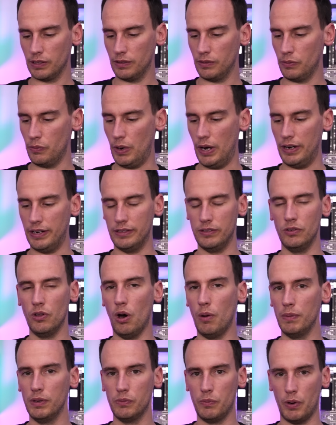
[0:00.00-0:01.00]
where in
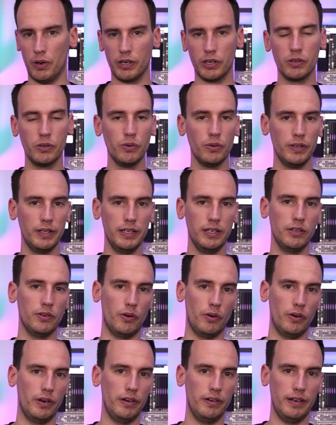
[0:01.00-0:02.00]
normal water cooling
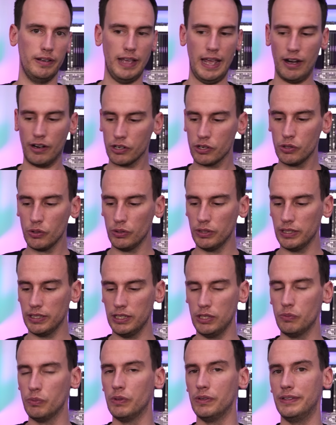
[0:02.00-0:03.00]
or air cooling,
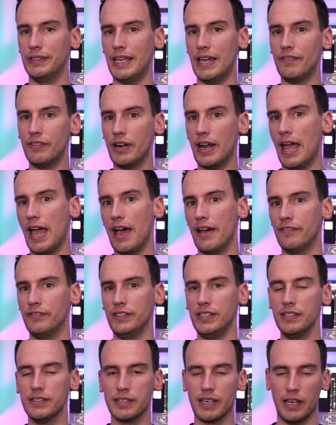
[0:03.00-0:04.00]
you will never have
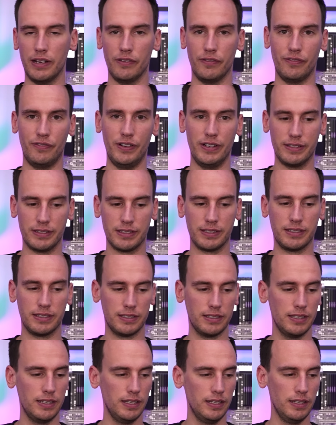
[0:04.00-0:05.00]
these kind of risks.